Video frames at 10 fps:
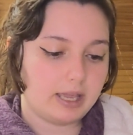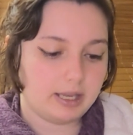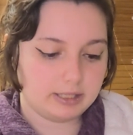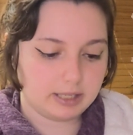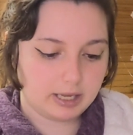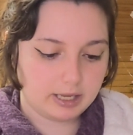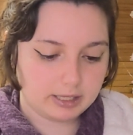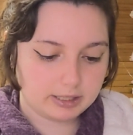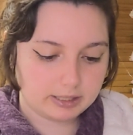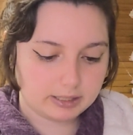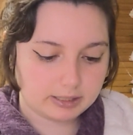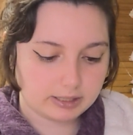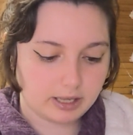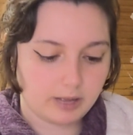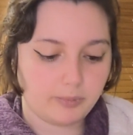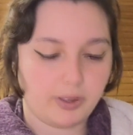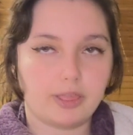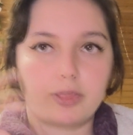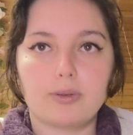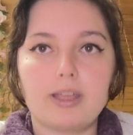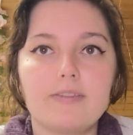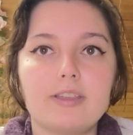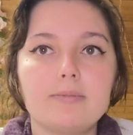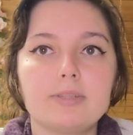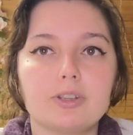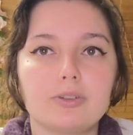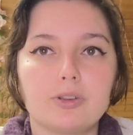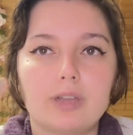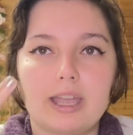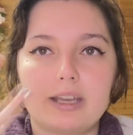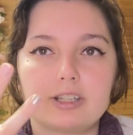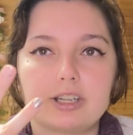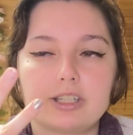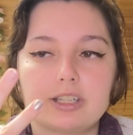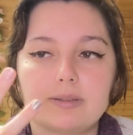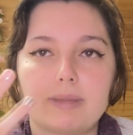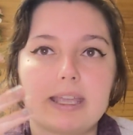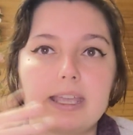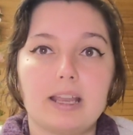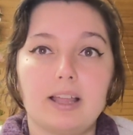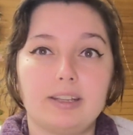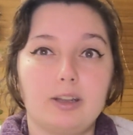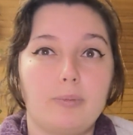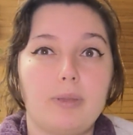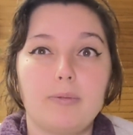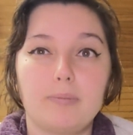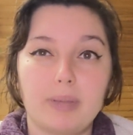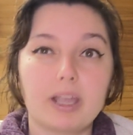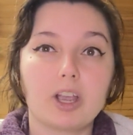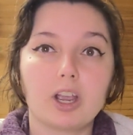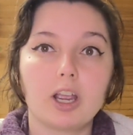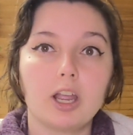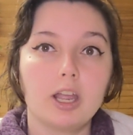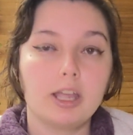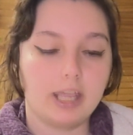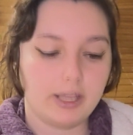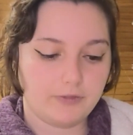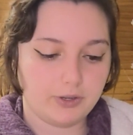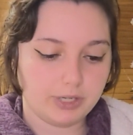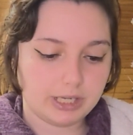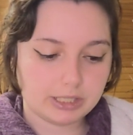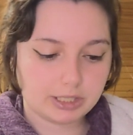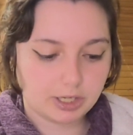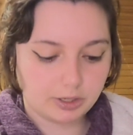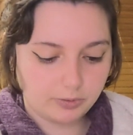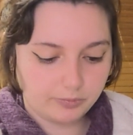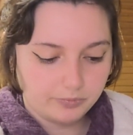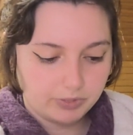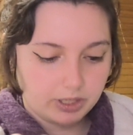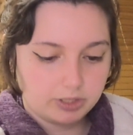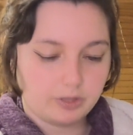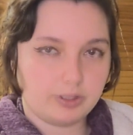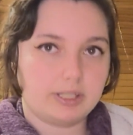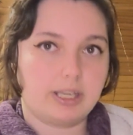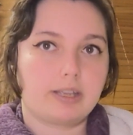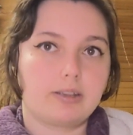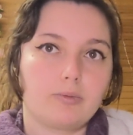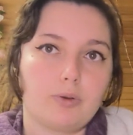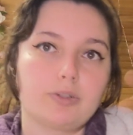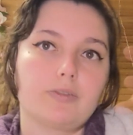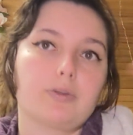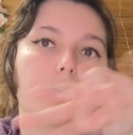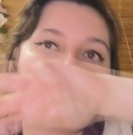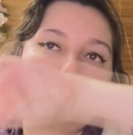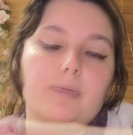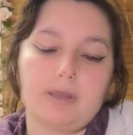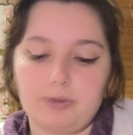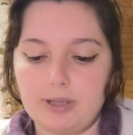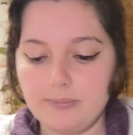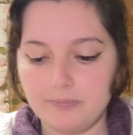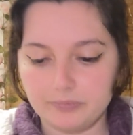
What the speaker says: it does come with 3 of them, so you can adjust it to make it a little bit bigger if you need to. So it's like rows of 3 by 3 by 3.